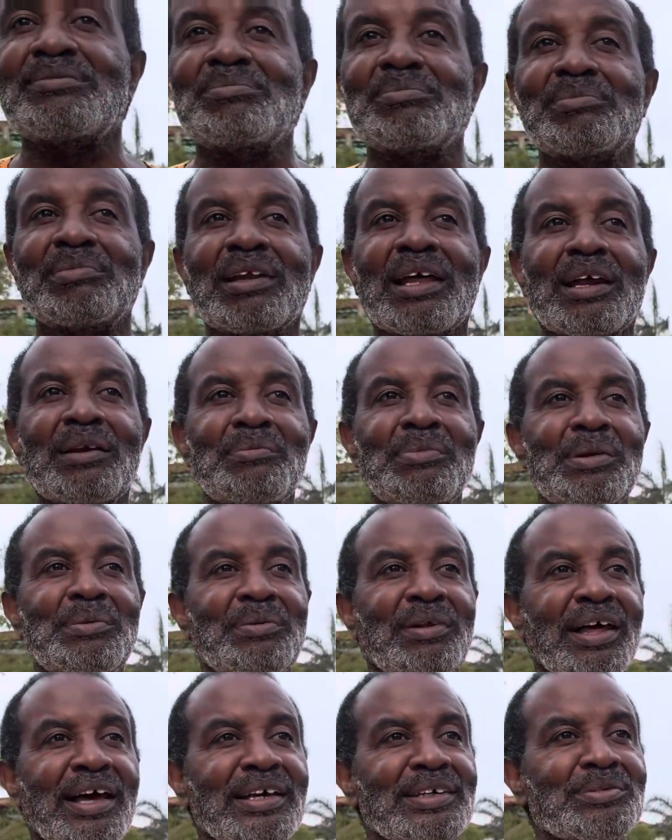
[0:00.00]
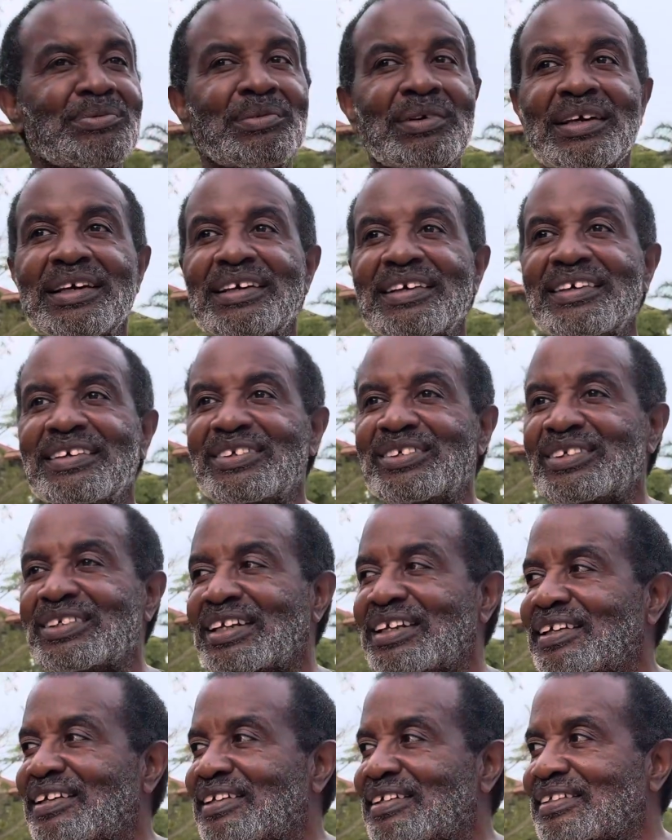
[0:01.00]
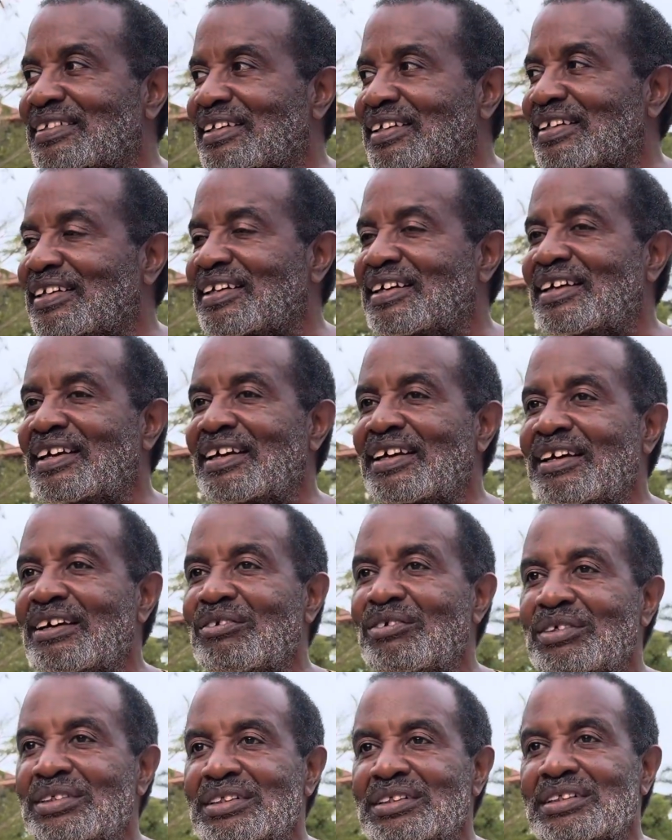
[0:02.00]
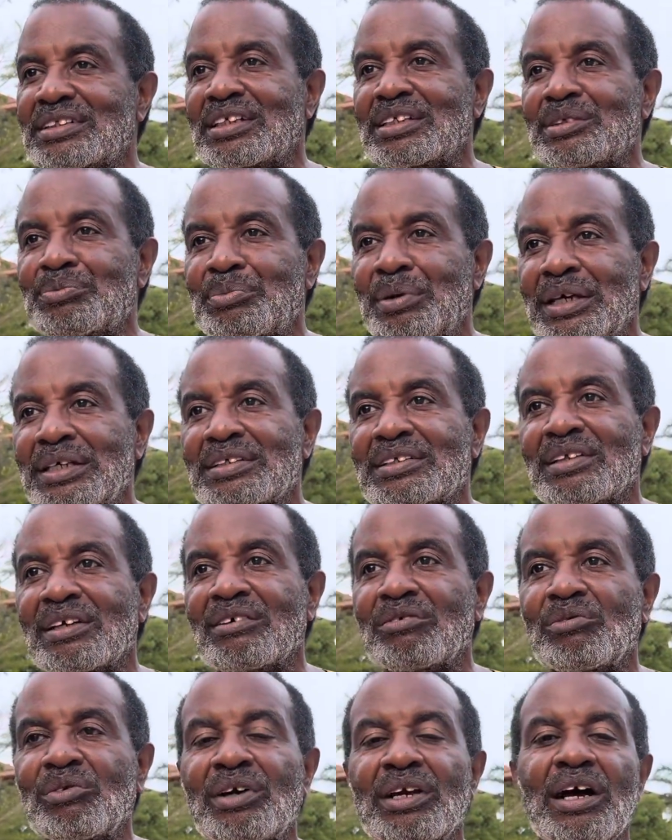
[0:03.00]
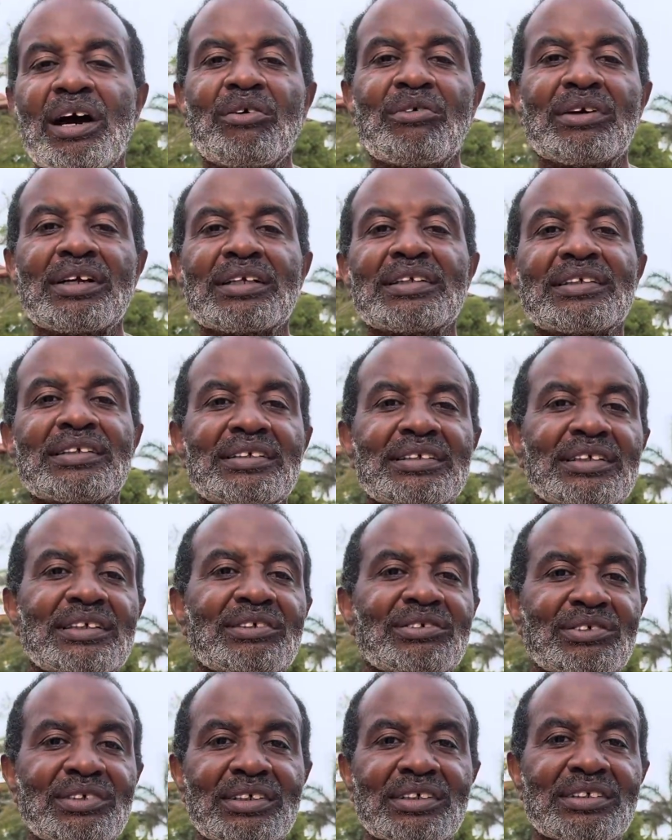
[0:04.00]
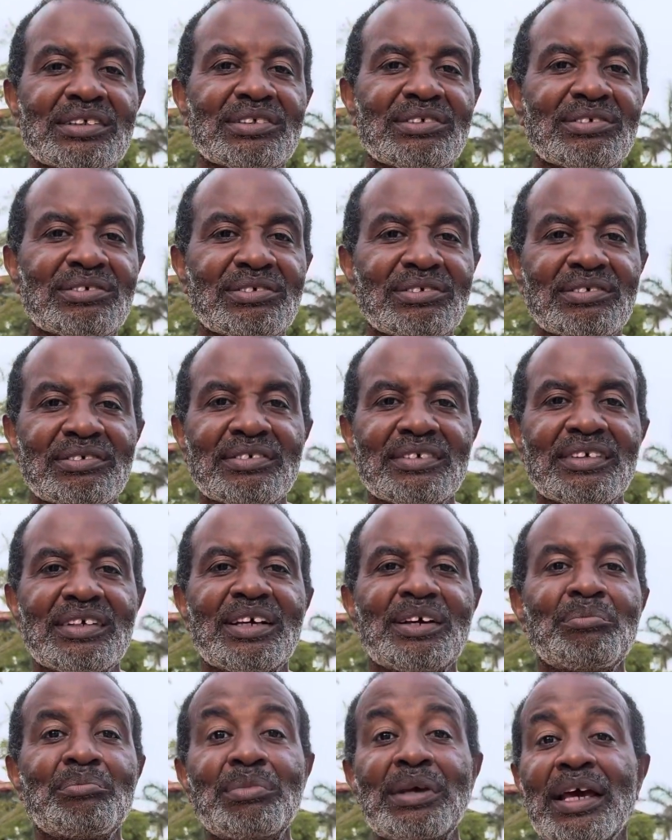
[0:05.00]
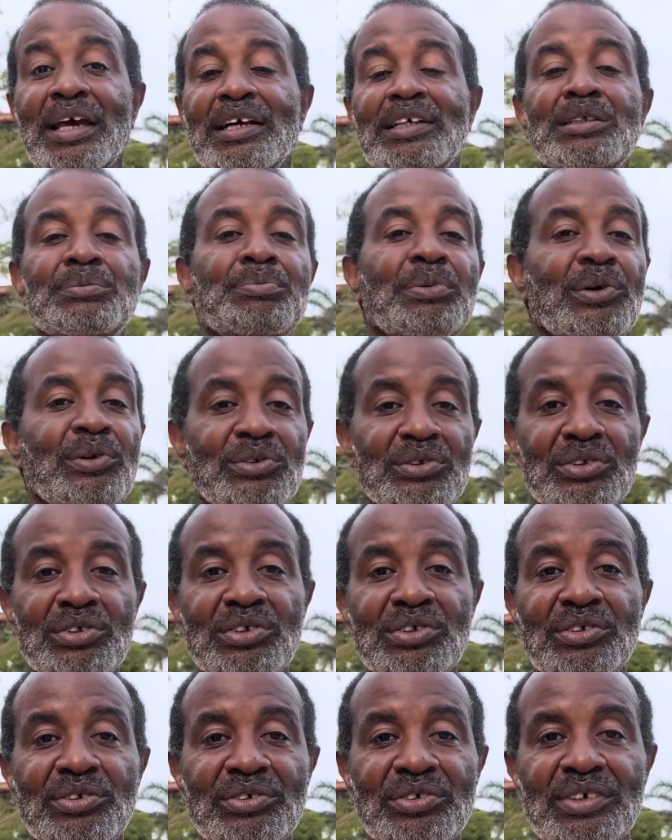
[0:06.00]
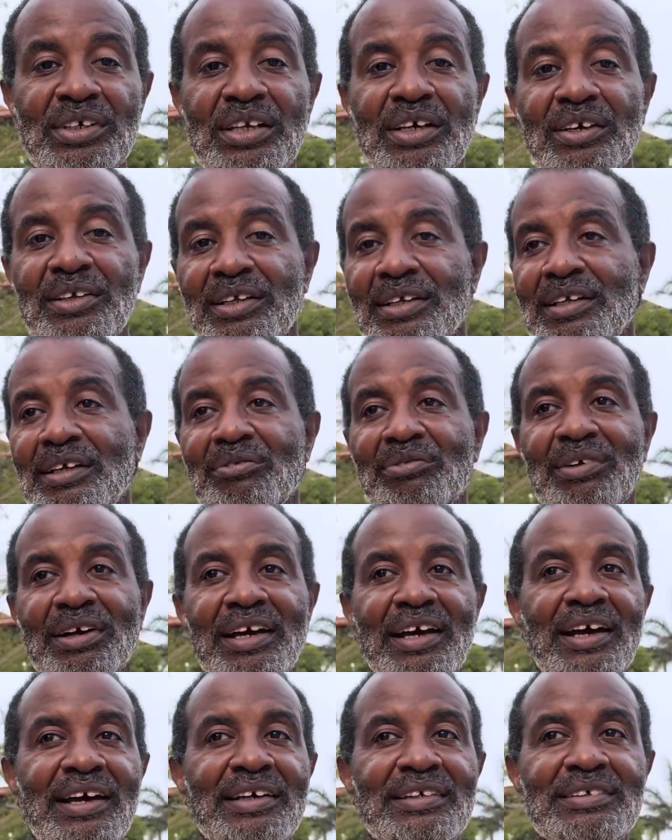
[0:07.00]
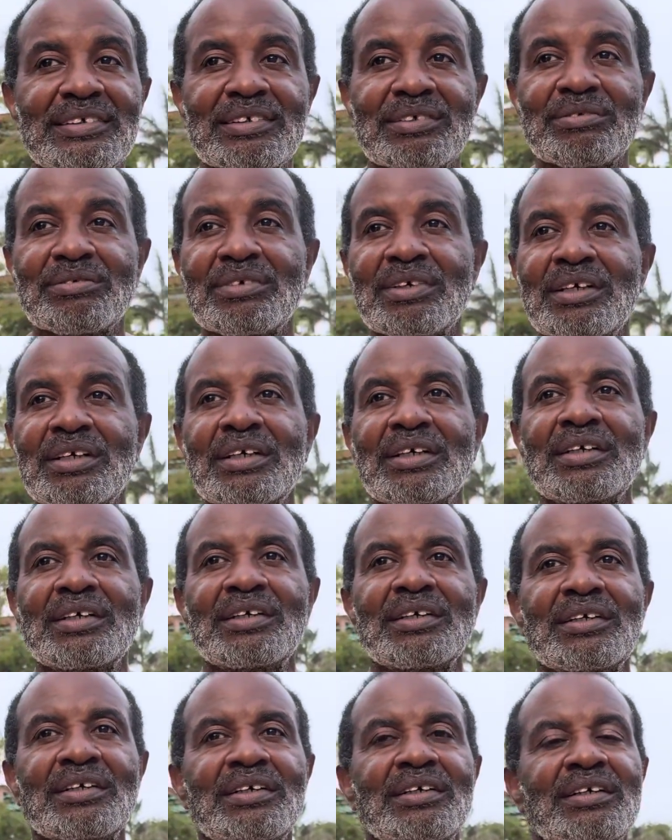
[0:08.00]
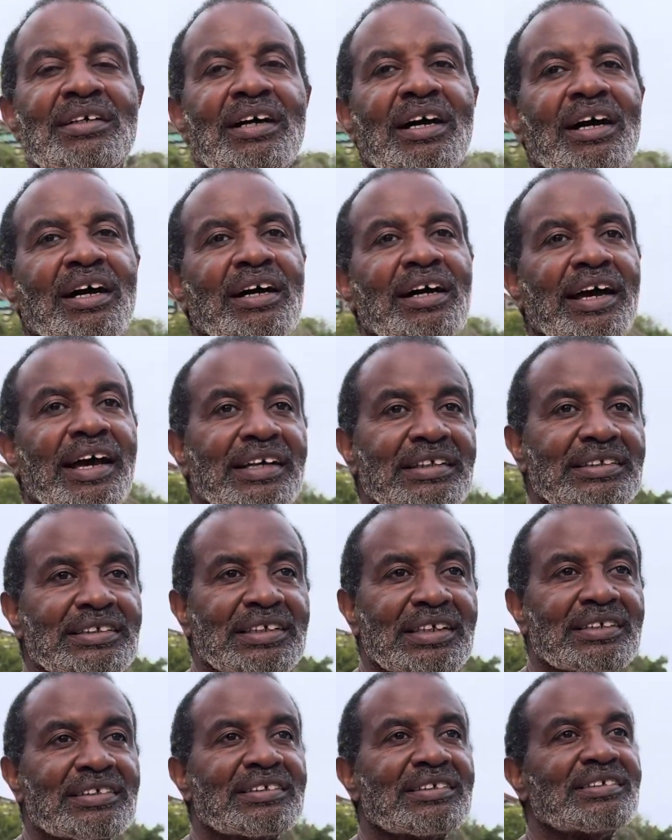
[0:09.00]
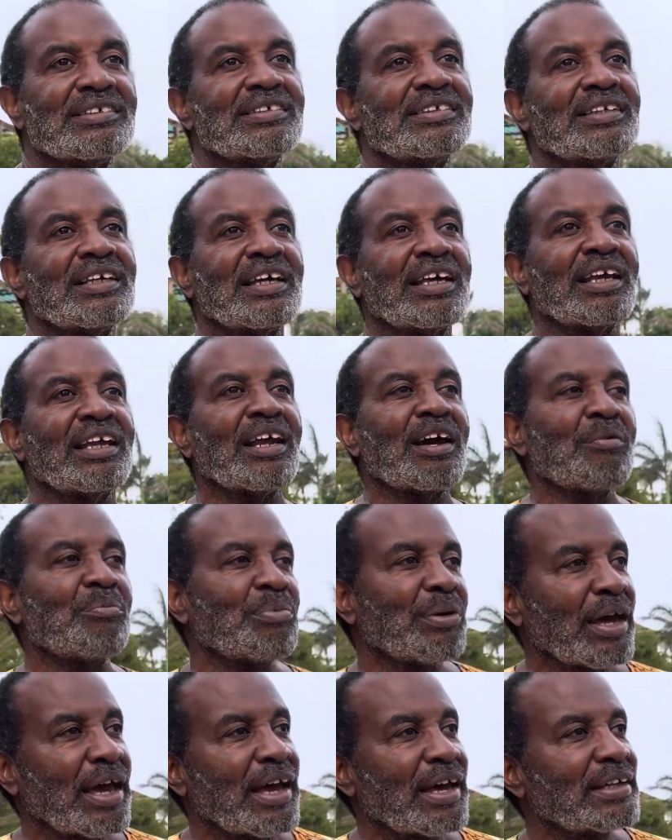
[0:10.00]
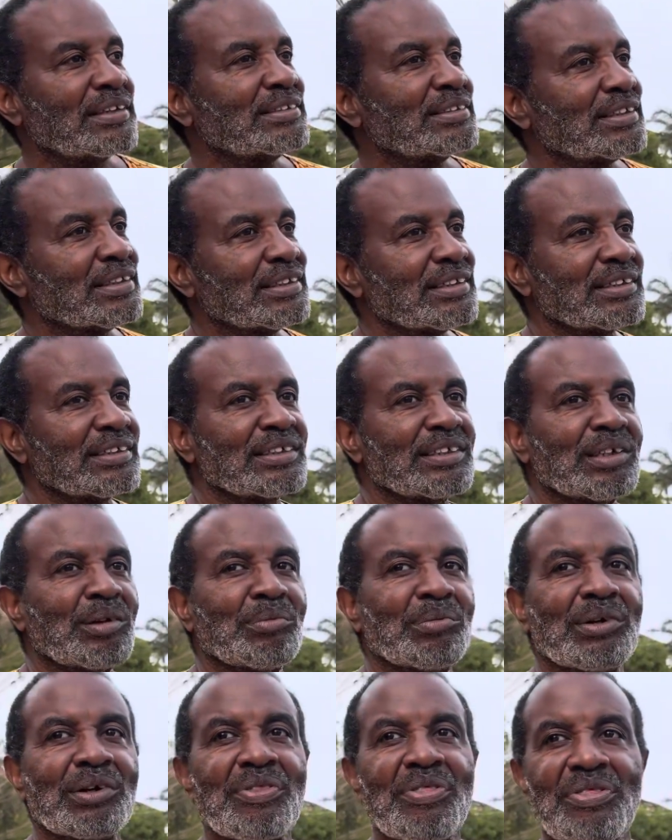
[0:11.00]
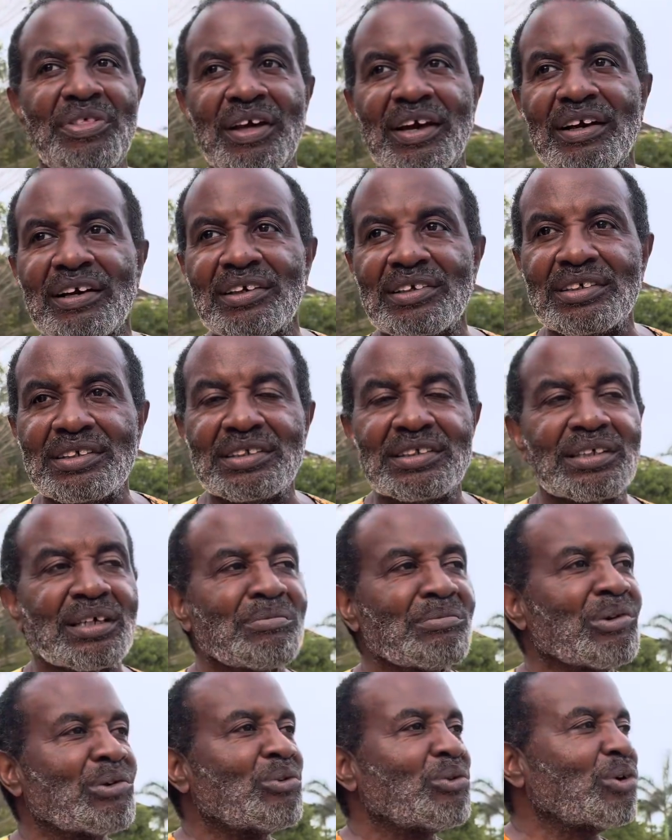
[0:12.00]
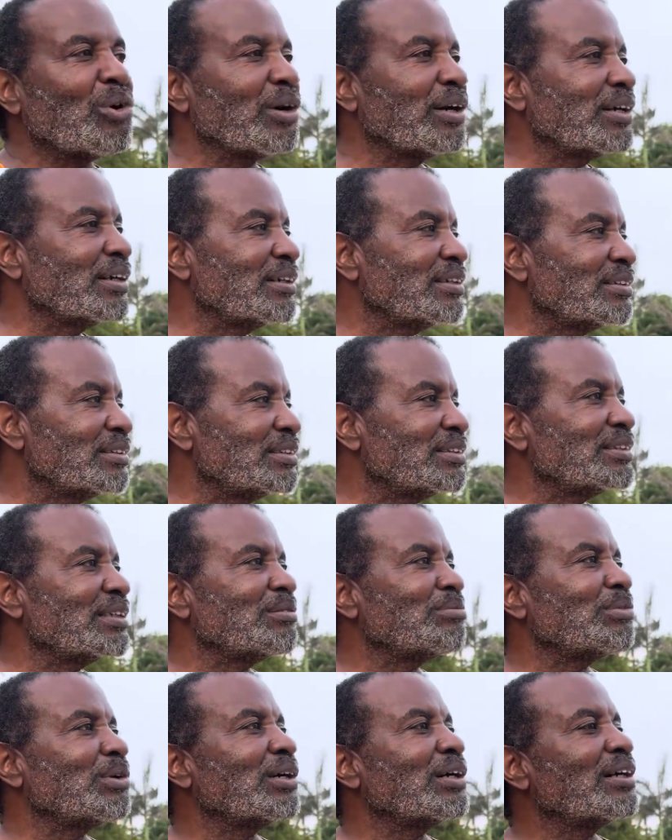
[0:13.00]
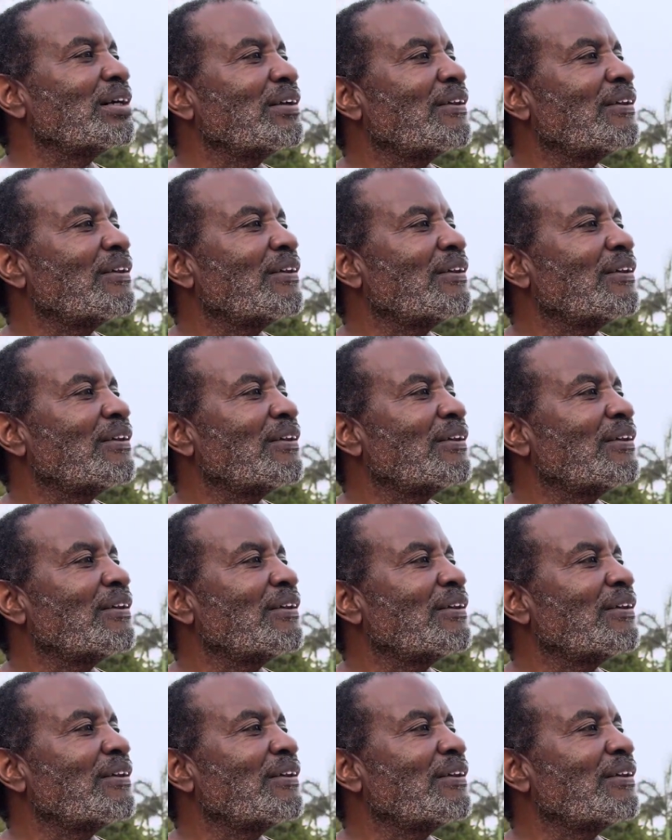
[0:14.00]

a lot of people ask me usually, is that it is just based on what I wanted the children to be exposed to, the different kinds of ancestors in our past, and some are thinkers, some are warriors, some are